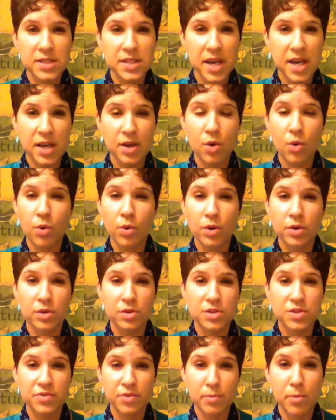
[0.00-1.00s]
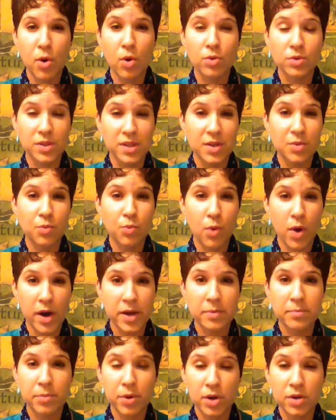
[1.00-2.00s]
take orders from only
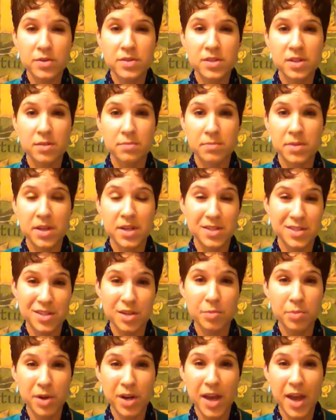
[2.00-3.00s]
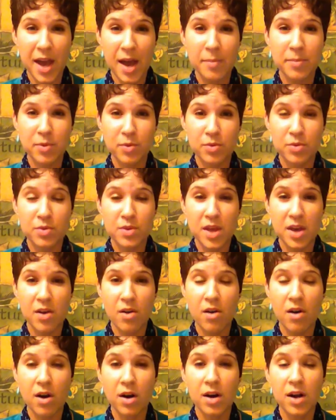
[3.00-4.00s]
one person because they're pretty happy with who they
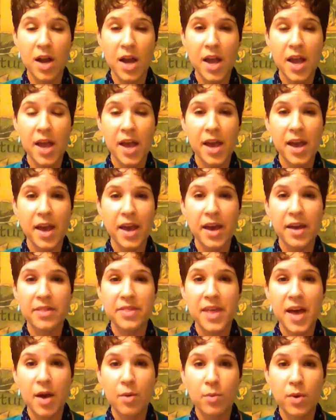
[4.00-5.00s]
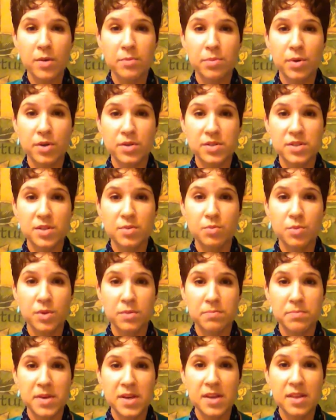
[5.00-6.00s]
are. And that one person
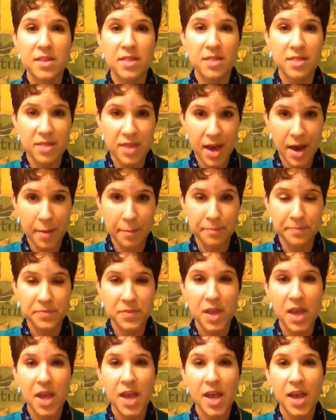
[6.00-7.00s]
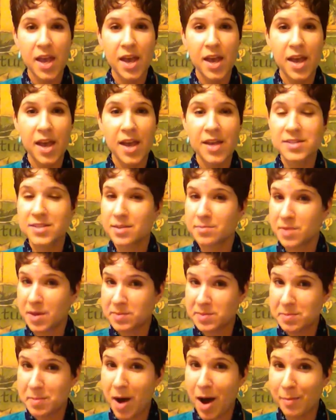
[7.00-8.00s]
would be them, and
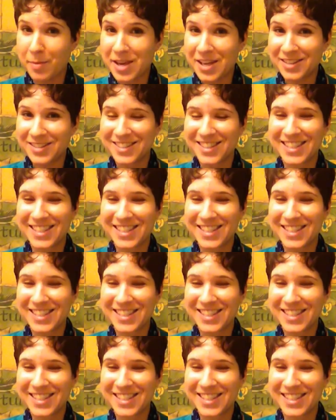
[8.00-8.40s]
sometimes mommy.